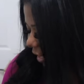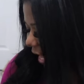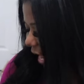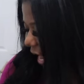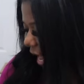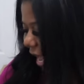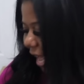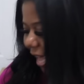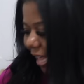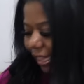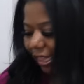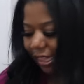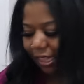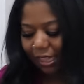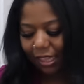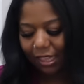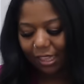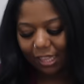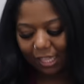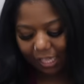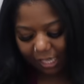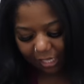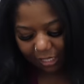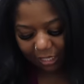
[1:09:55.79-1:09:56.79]
they had
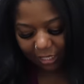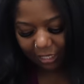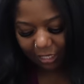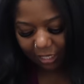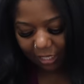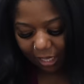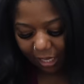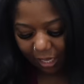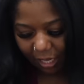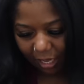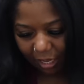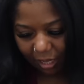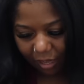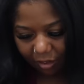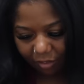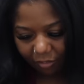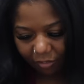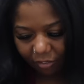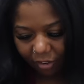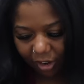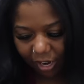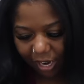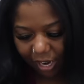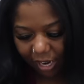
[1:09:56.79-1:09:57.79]
this
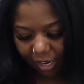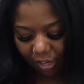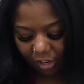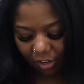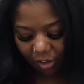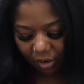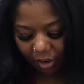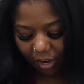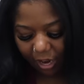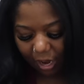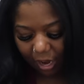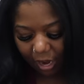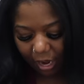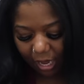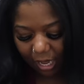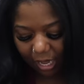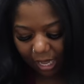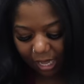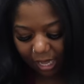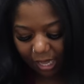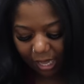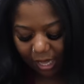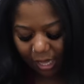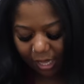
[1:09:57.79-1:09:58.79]
freaking degree
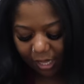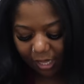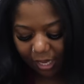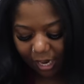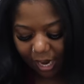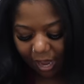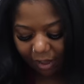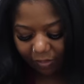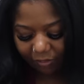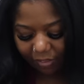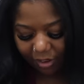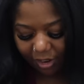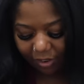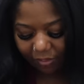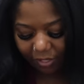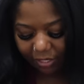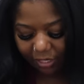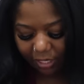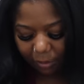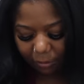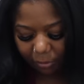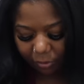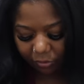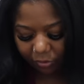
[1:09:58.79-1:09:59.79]
that I have never
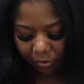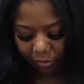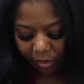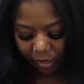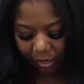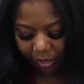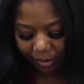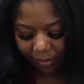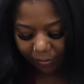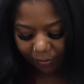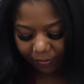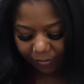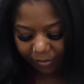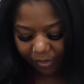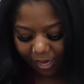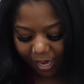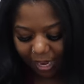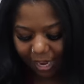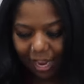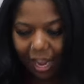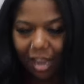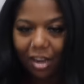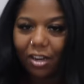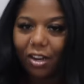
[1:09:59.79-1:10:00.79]
seen before.
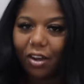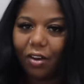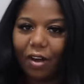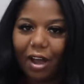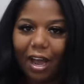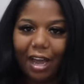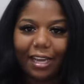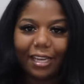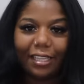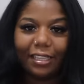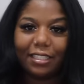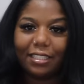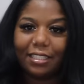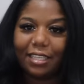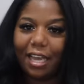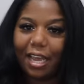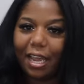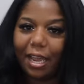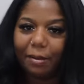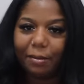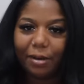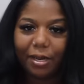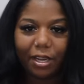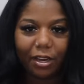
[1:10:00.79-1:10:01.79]
And y'all know I get the
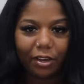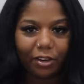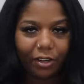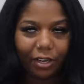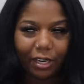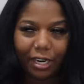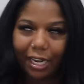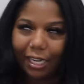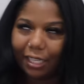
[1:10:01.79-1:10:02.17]
same deodorant.